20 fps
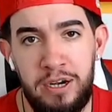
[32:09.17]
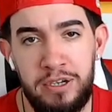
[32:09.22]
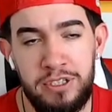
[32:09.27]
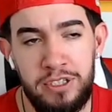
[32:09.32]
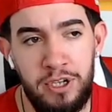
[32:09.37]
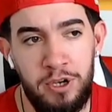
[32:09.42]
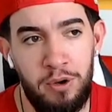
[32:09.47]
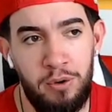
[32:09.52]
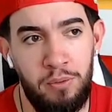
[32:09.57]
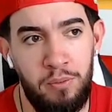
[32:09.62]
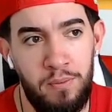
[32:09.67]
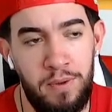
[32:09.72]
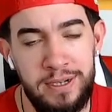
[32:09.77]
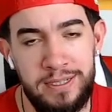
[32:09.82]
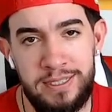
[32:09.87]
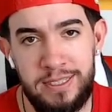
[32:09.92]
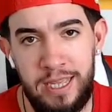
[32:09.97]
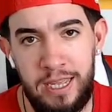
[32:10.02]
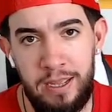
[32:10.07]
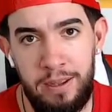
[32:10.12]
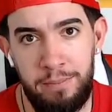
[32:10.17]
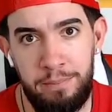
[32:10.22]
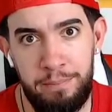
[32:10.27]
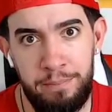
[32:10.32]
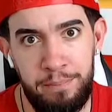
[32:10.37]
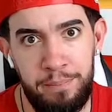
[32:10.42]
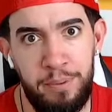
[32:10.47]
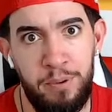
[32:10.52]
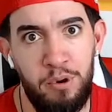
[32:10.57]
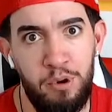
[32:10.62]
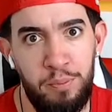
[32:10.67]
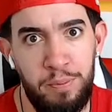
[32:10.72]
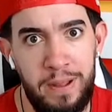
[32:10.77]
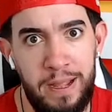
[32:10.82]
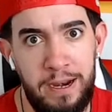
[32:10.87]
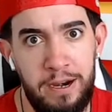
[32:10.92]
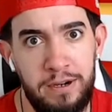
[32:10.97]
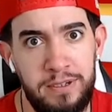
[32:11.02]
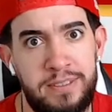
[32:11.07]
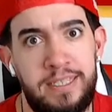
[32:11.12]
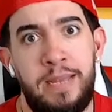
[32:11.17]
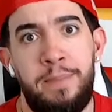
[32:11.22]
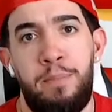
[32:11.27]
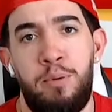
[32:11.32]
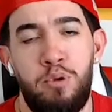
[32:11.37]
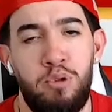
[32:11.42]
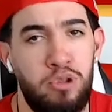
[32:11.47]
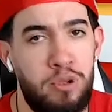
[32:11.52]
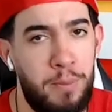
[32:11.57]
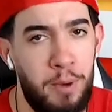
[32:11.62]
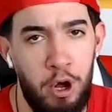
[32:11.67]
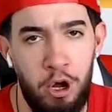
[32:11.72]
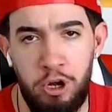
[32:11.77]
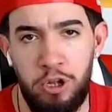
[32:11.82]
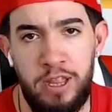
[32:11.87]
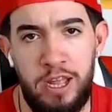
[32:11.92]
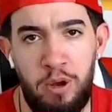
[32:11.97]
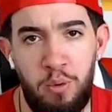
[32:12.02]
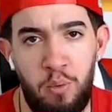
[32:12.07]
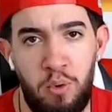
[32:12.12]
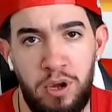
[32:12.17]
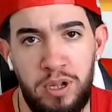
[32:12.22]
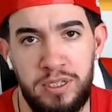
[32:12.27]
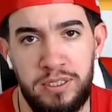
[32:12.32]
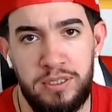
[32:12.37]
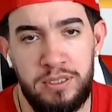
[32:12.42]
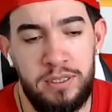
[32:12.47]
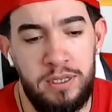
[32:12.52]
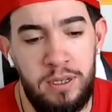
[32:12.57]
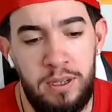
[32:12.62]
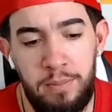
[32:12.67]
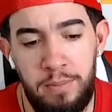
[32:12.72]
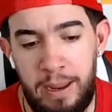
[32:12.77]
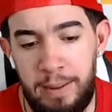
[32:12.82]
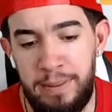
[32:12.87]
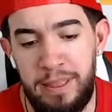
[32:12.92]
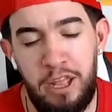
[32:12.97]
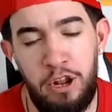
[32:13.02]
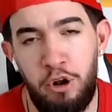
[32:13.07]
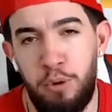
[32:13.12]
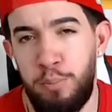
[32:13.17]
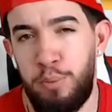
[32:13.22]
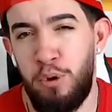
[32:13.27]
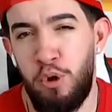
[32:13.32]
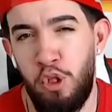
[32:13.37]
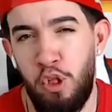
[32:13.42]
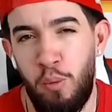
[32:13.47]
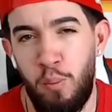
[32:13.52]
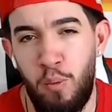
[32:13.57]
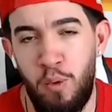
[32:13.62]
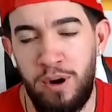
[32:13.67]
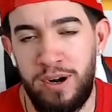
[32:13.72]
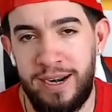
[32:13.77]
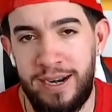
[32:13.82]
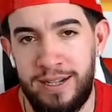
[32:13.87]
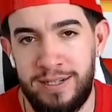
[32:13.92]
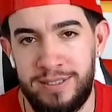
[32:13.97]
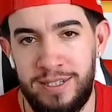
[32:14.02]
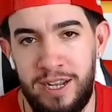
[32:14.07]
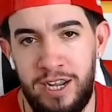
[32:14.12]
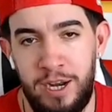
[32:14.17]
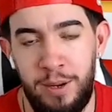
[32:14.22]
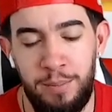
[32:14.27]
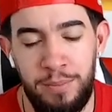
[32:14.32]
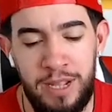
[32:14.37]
So once they pull players, they pull them all at once. Maybe they don't pull them one at a time.